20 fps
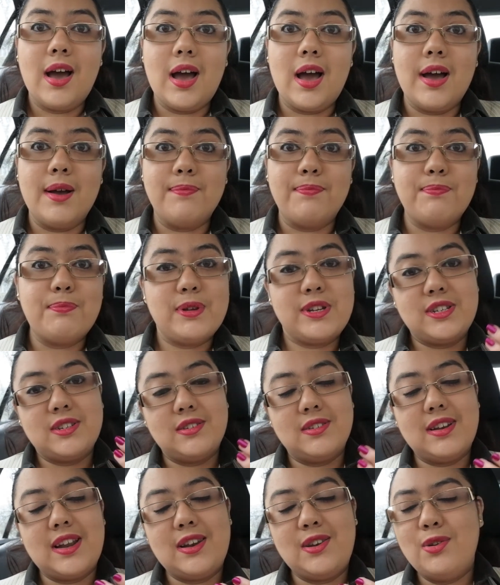but
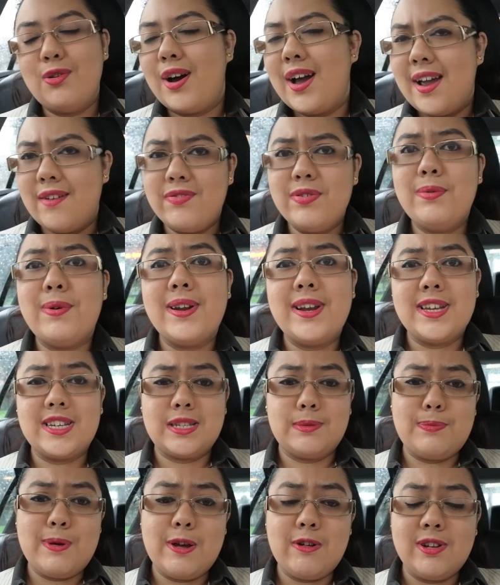not everyone
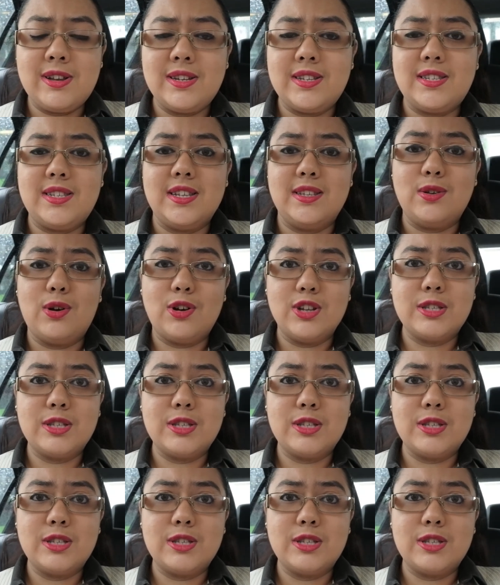experiences